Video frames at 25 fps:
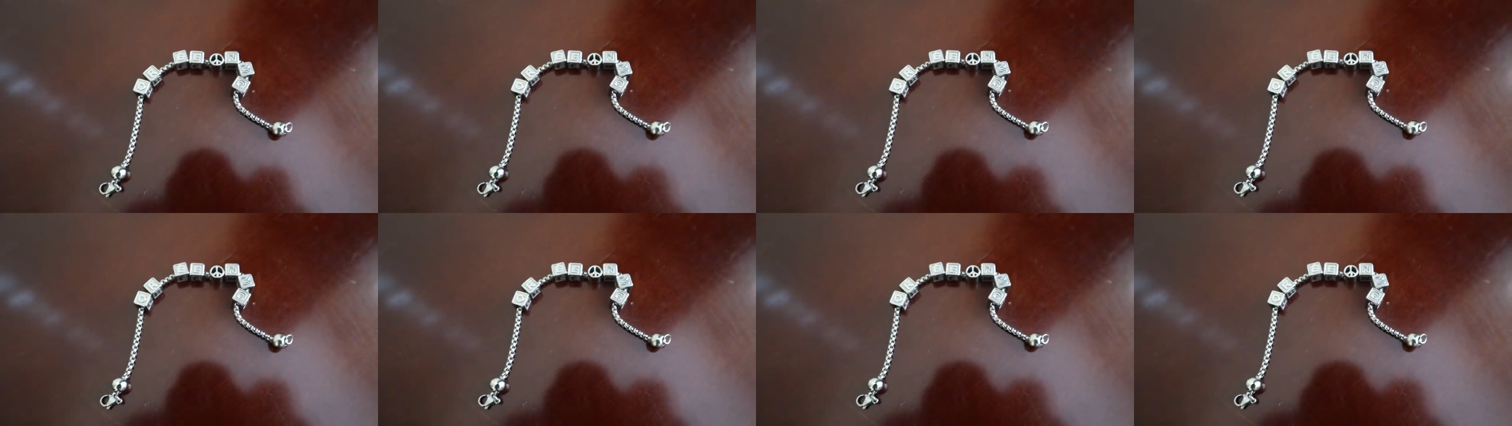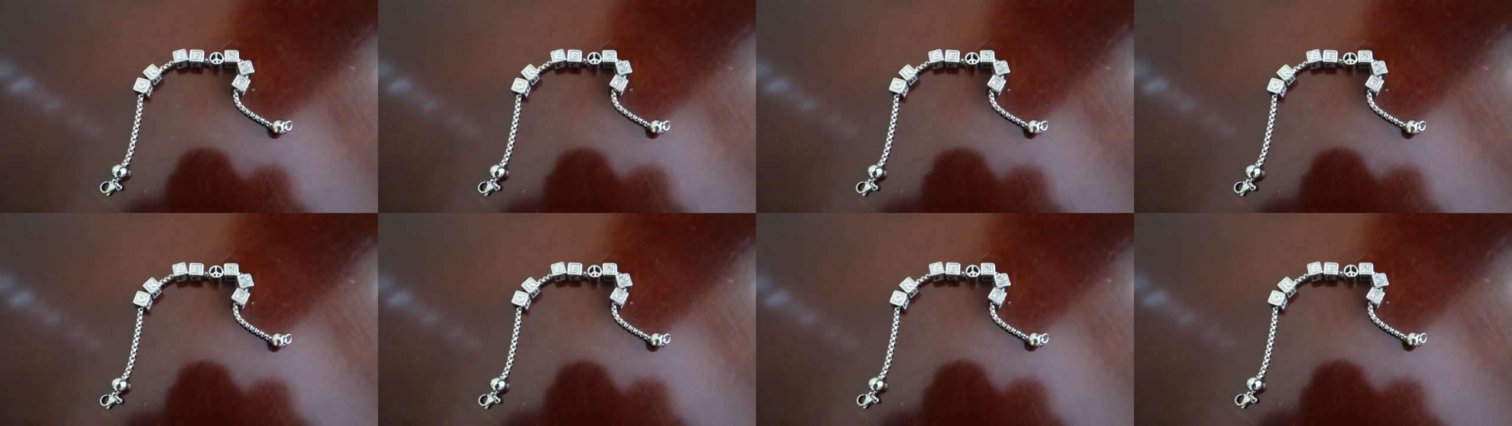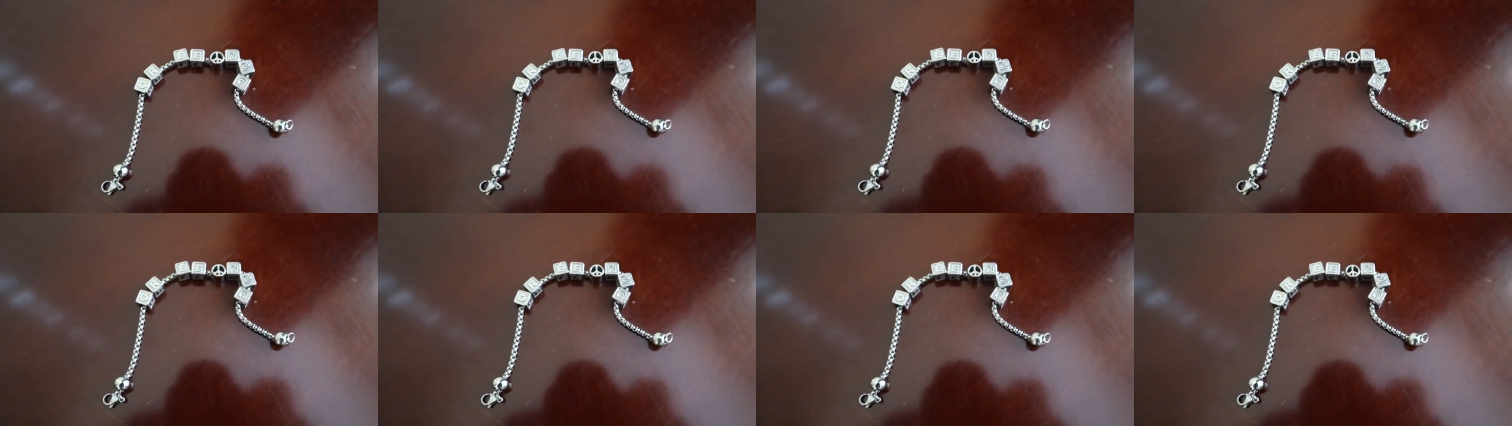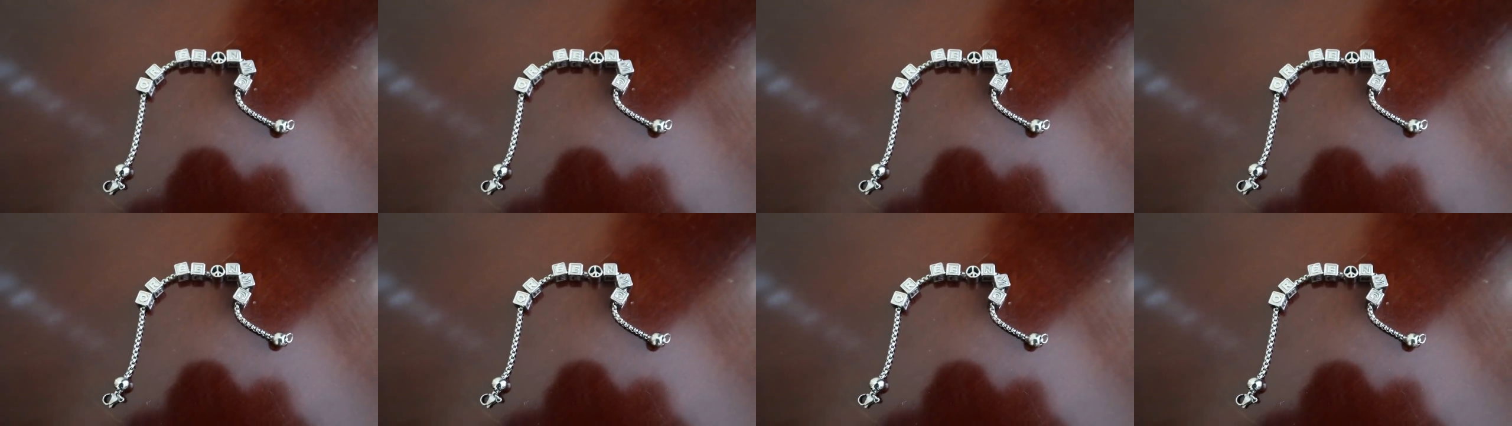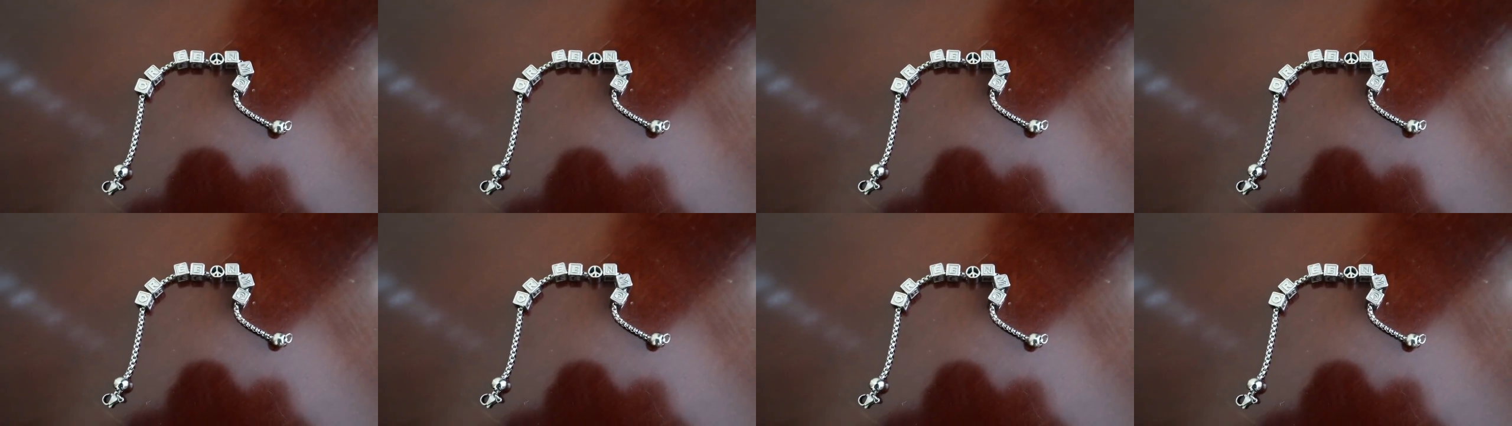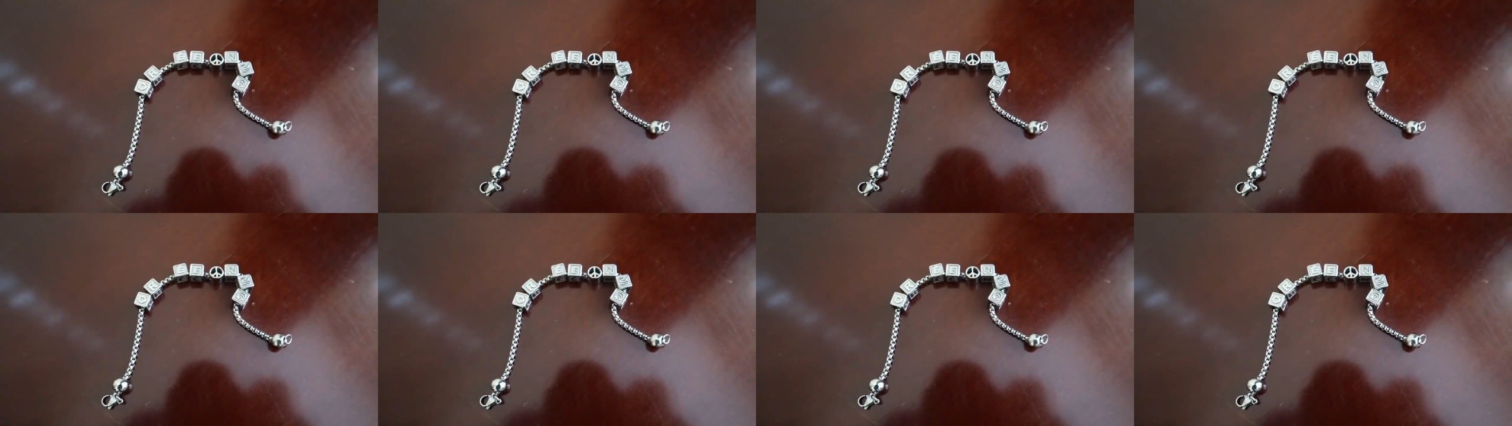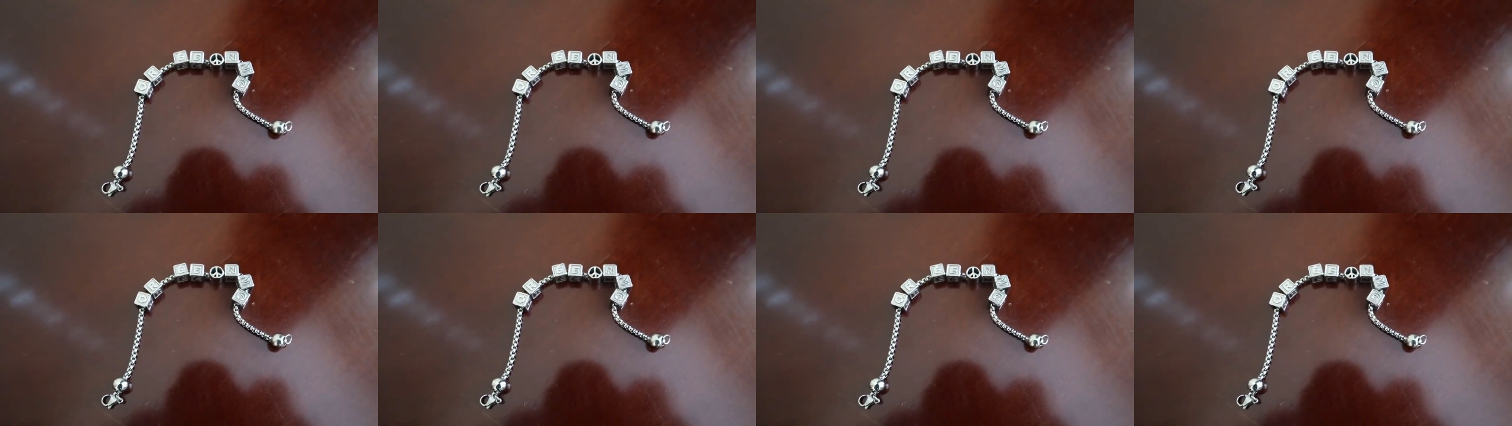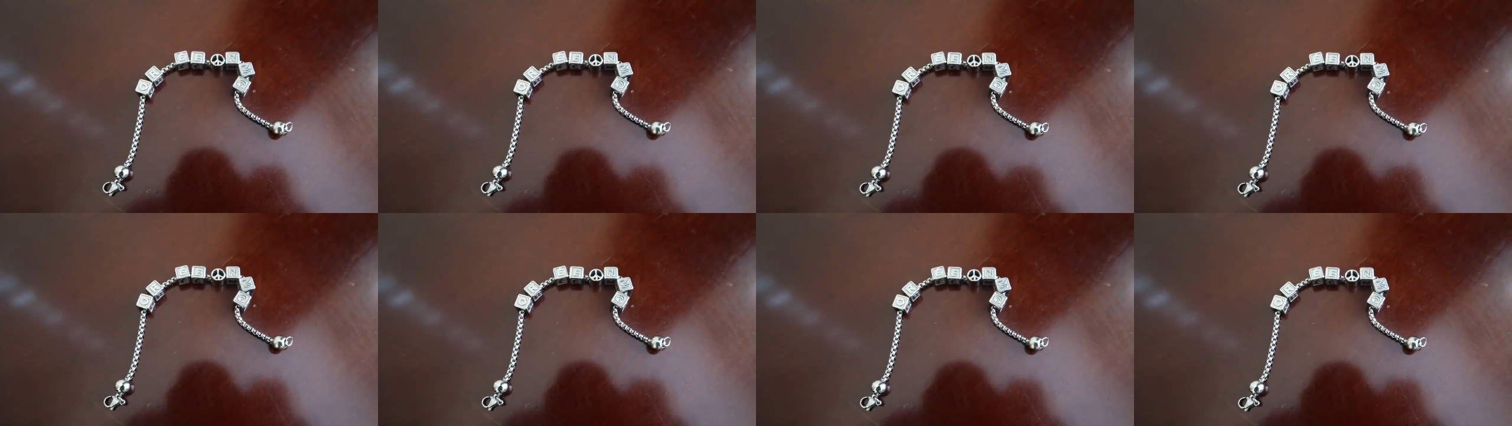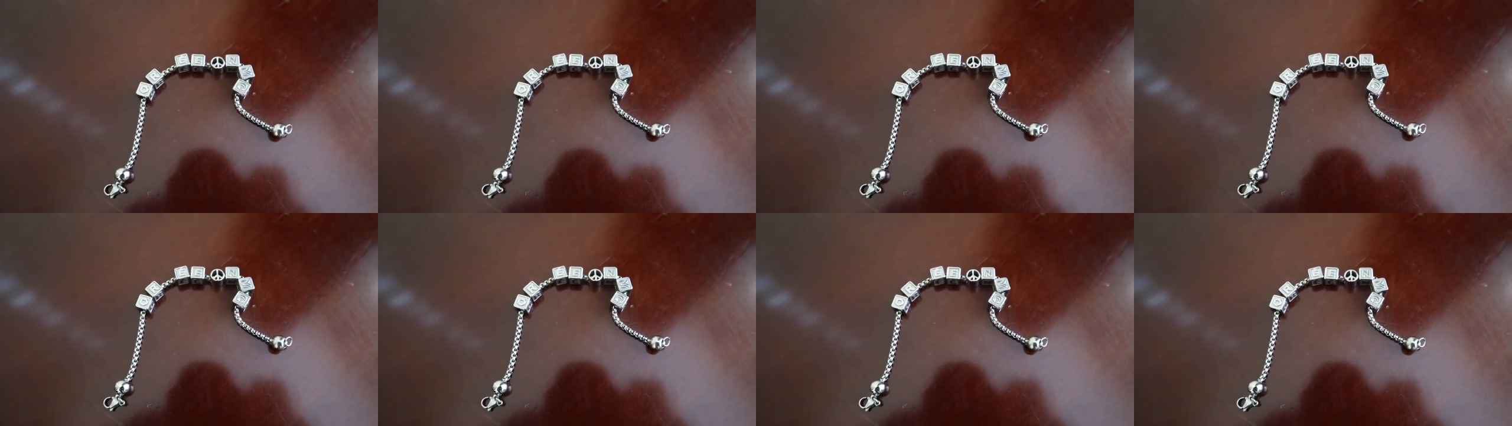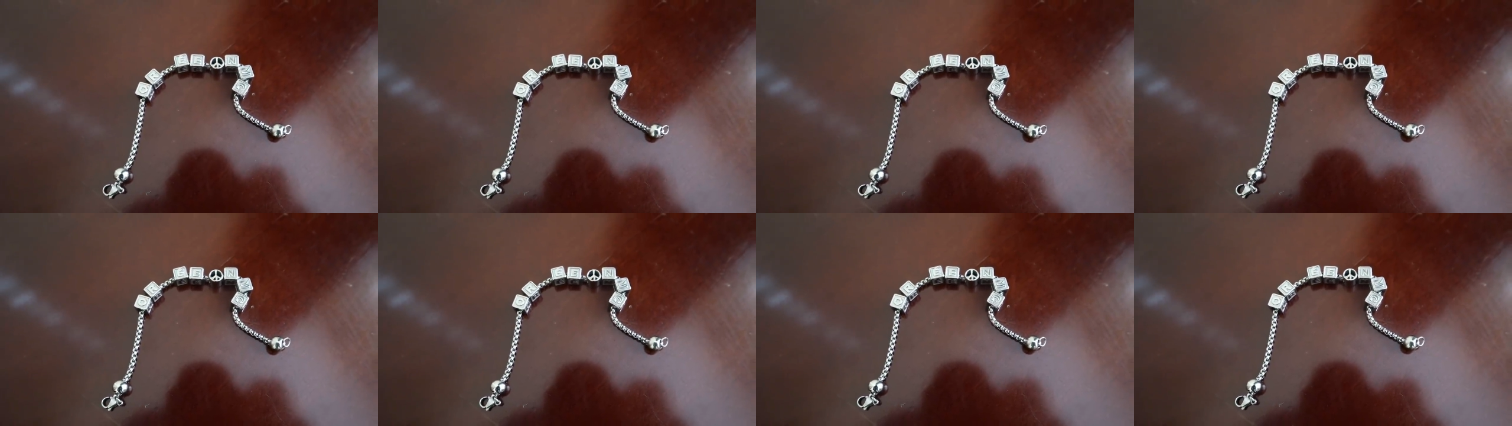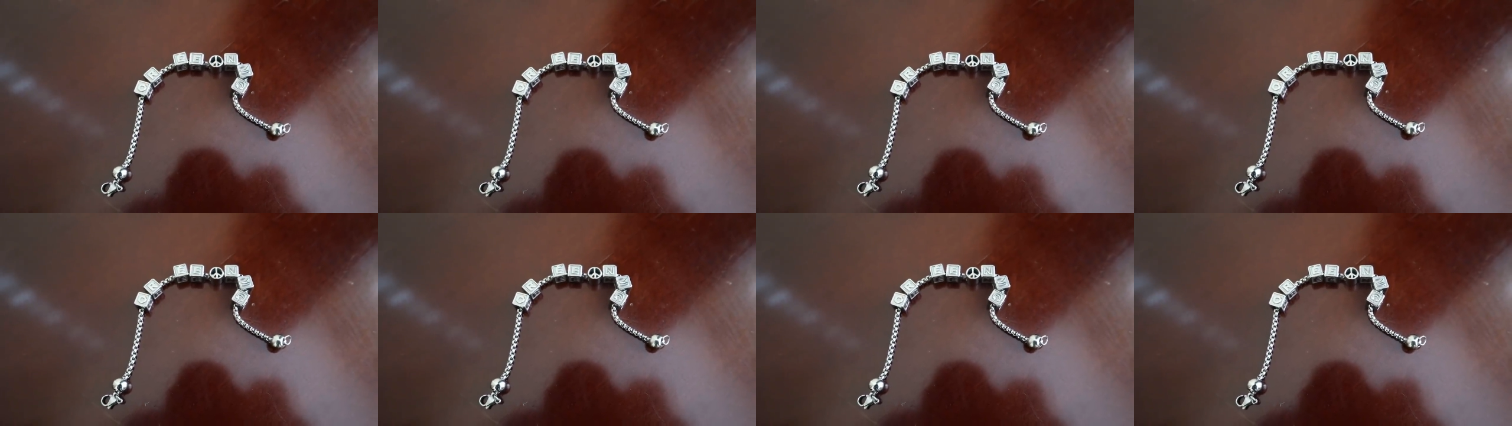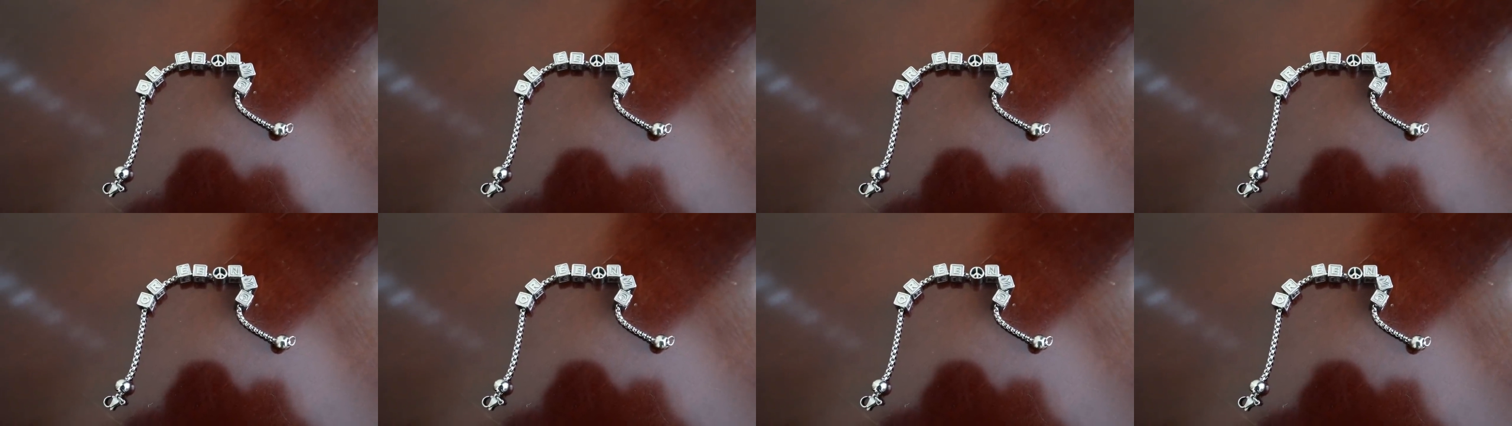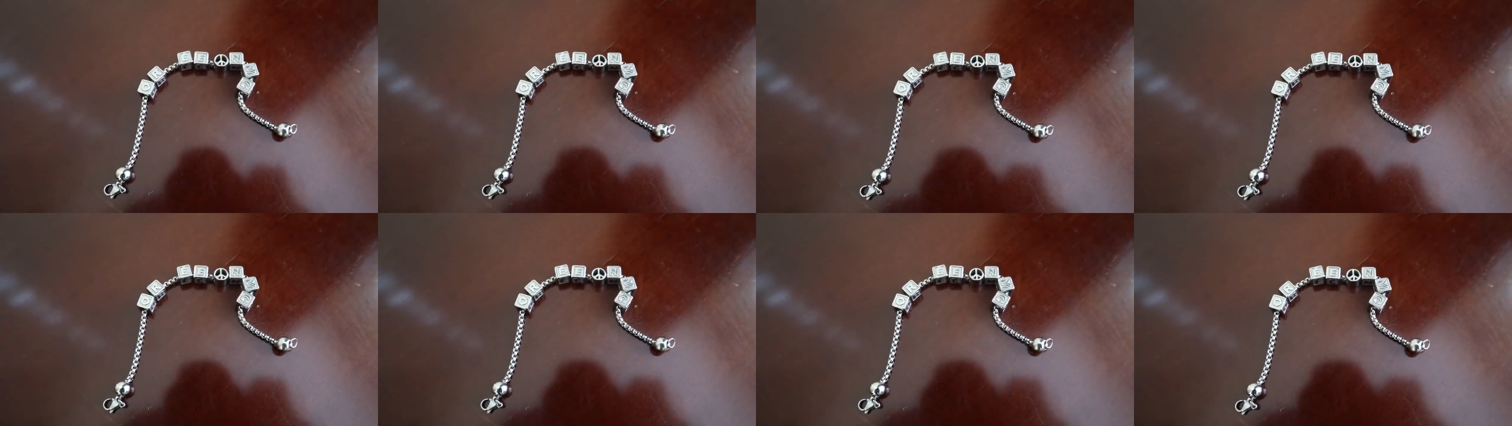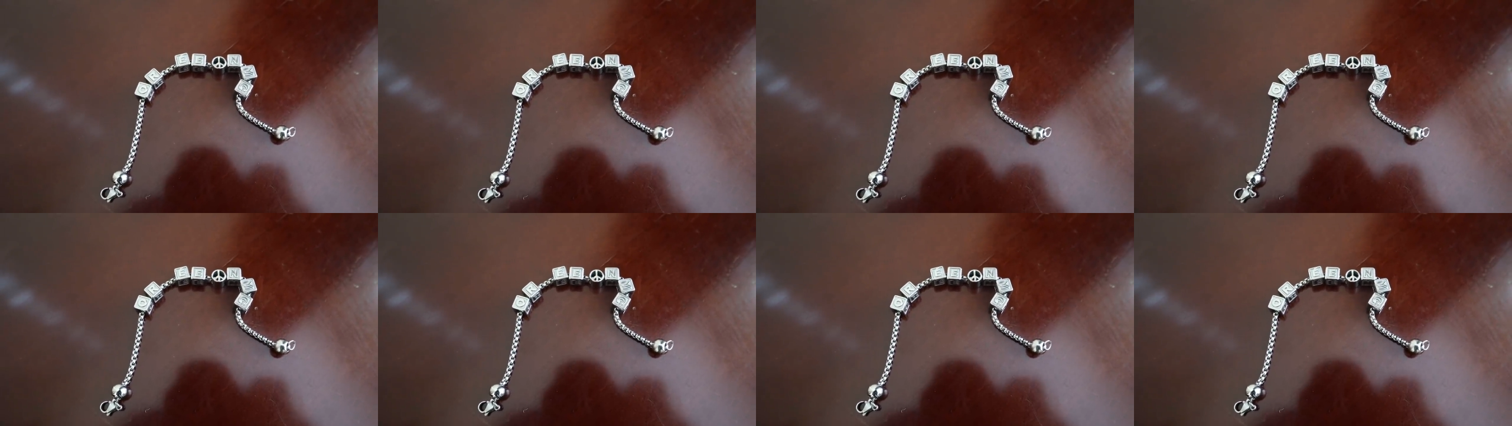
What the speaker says: Nobody's mouth can be seen.